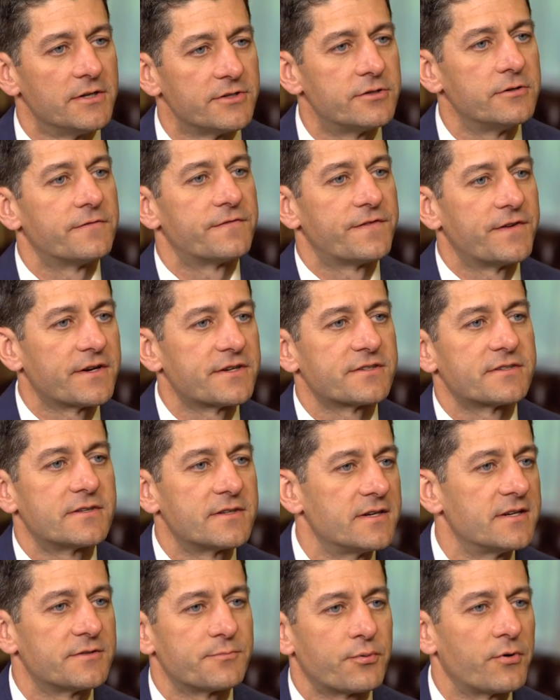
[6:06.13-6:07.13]
to fix
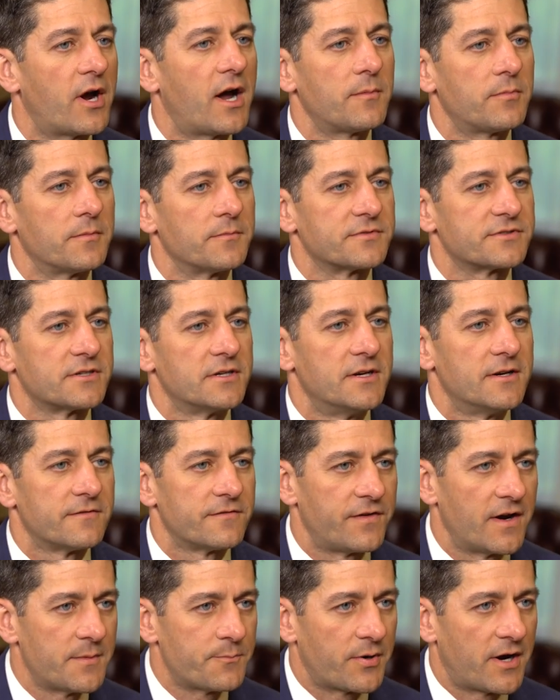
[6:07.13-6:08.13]
these problems.
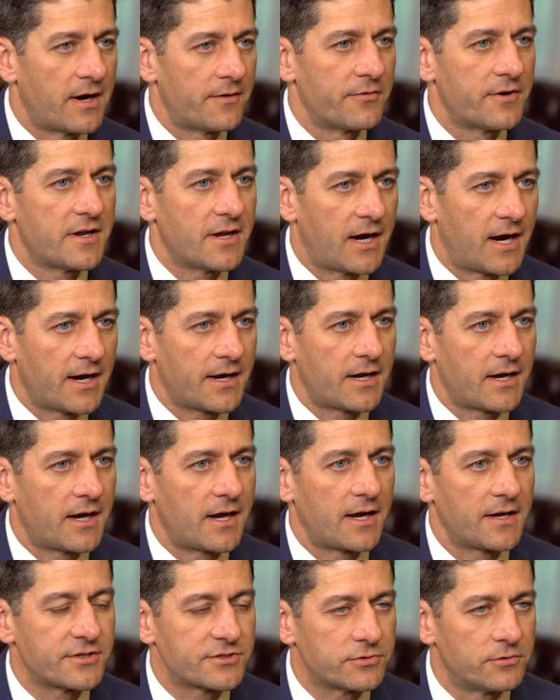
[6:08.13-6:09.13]
Fight poverty
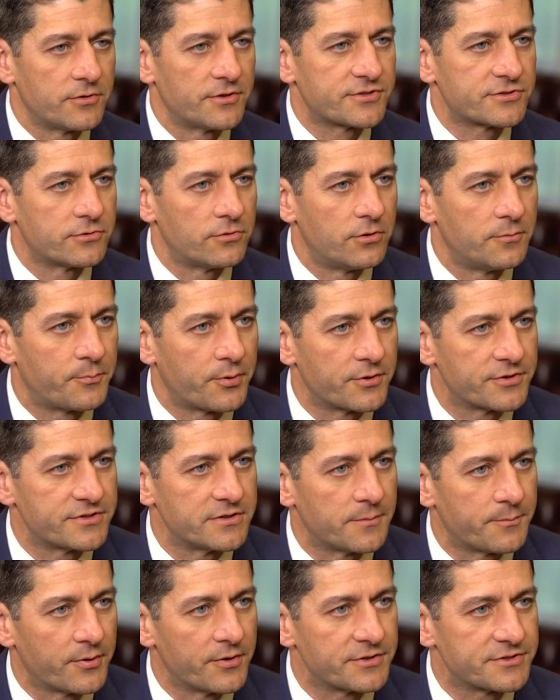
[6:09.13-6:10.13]
eye-to-eye, soul-to-soul,
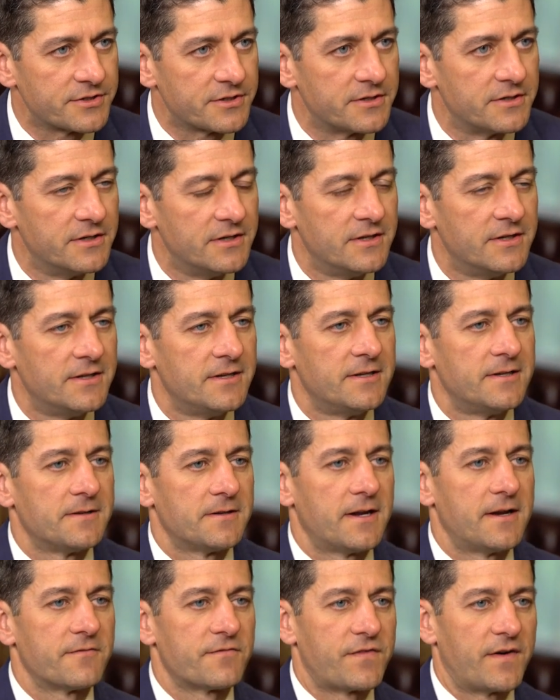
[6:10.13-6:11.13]
person-to-person,
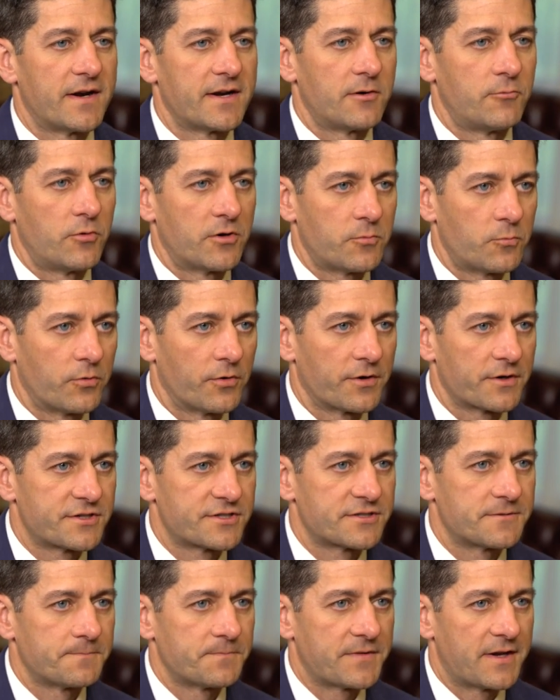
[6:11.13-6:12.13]
and find out what
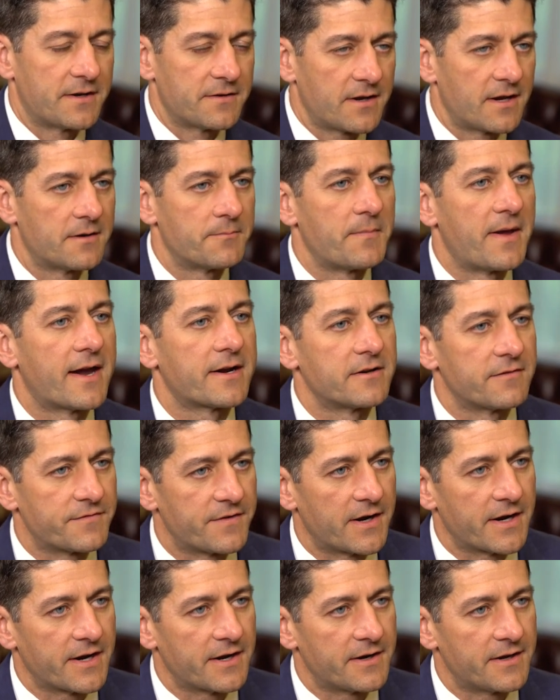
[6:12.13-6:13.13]
works and
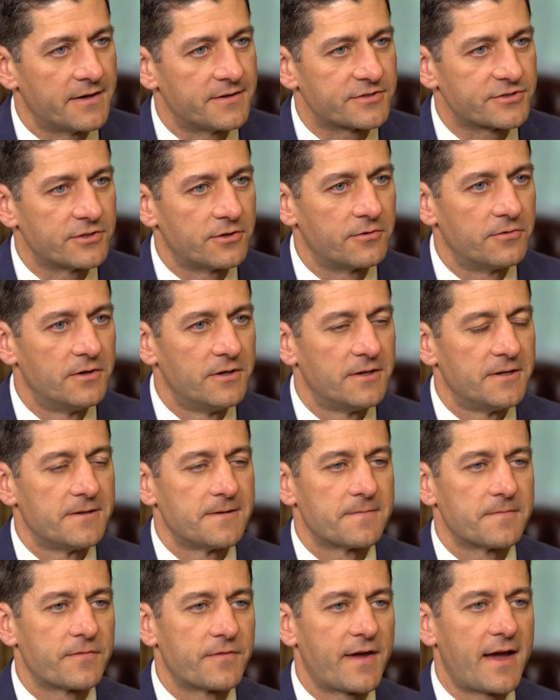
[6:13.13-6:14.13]
magnify it. And so
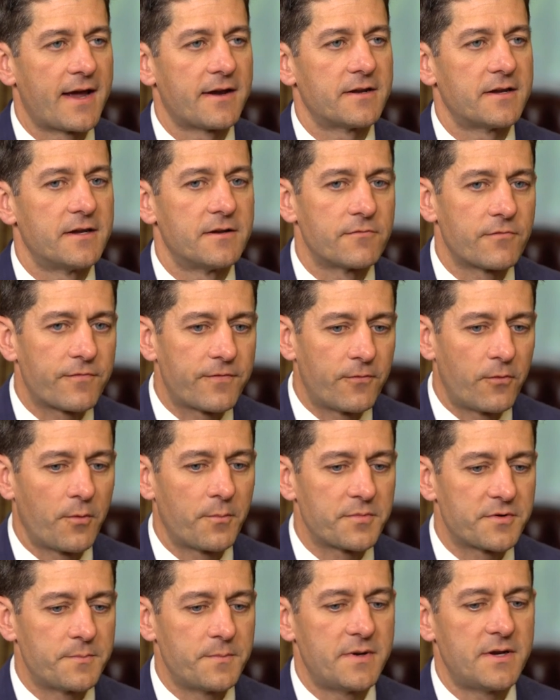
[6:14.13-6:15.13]
that
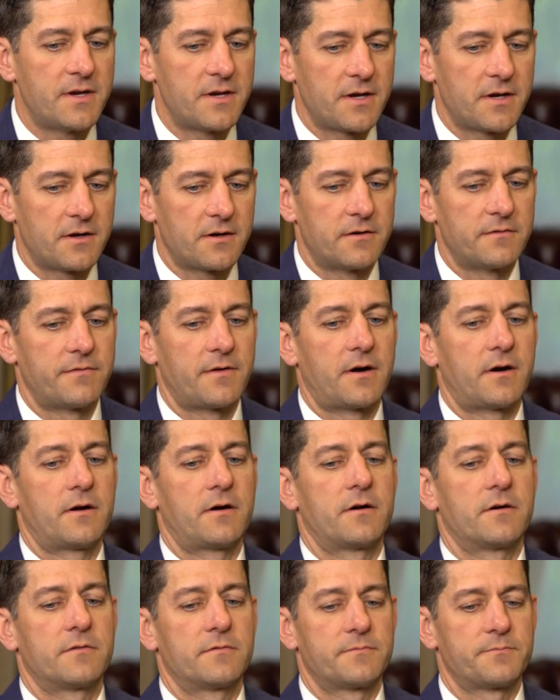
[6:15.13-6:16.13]
informed me of
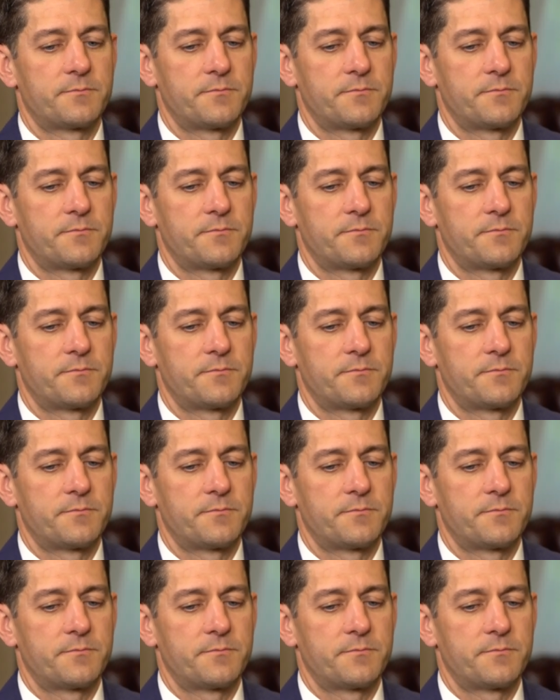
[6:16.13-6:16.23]
our